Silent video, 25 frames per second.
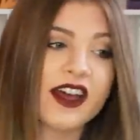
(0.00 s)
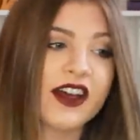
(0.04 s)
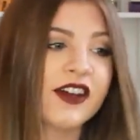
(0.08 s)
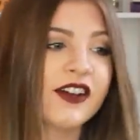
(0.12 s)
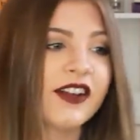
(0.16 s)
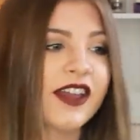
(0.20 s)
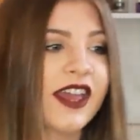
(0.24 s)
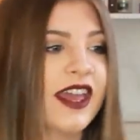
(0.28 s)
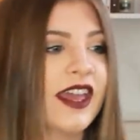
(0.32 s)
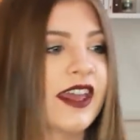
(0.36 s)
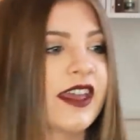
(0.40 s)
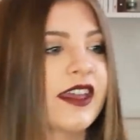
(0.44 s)

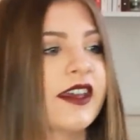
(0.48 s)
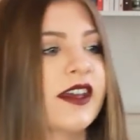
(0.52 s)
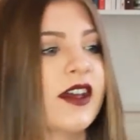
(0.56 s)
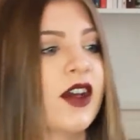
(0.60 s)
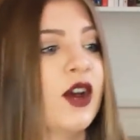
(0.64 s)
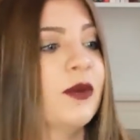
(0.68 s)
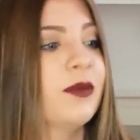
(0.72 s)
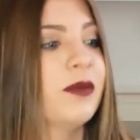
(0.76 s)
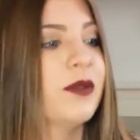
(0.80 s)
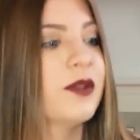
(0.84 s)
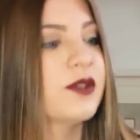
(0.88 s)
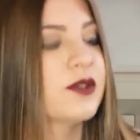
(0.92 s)
Okay,
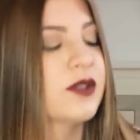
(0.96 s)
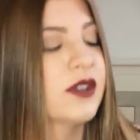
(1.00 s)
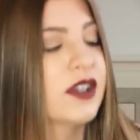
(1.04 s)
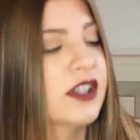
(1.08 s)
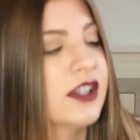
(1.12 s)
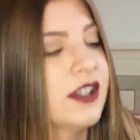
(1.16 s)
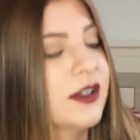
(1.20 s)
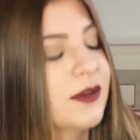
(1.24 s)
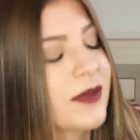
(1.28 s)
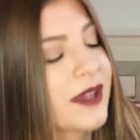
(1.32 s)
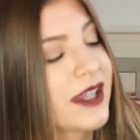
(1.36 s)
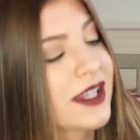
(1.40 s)
hope those are
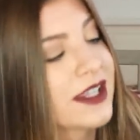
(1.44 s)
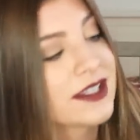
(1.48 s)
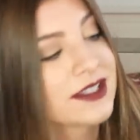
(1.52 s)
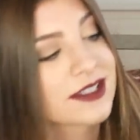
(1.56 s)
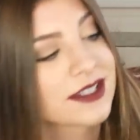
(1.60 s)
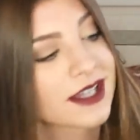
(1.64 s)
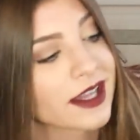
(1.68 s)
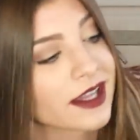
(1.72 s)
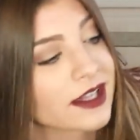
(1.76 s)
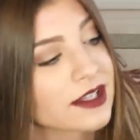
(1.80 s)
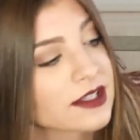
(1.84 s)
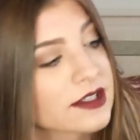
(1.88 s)
good
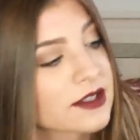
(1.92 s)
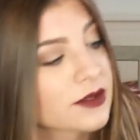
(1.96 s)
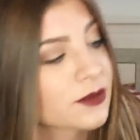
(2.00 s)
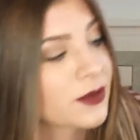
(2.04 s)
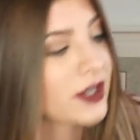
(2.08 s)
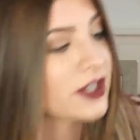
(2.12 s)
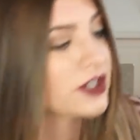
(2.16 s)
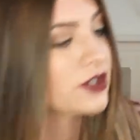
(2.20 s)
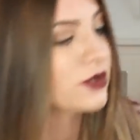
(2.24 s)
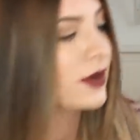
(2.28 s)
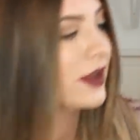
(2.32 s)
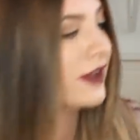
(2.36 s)
because this is
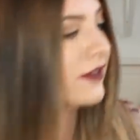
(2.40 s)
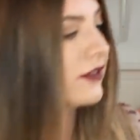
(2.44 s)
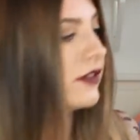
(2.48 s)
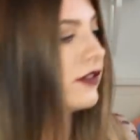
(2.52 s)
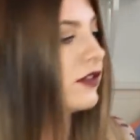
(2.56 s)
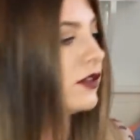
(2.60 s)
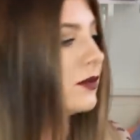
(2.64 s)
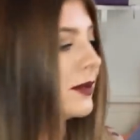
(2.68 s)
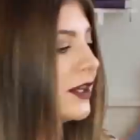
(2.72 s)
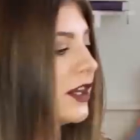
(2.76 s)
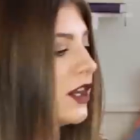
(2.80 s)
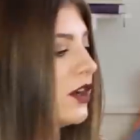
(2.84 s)
way too heavy
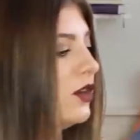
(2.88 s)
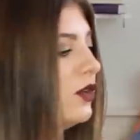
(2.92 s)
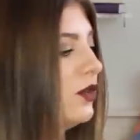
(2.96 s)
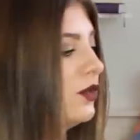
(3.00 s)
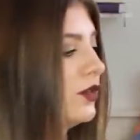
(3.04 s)
for me.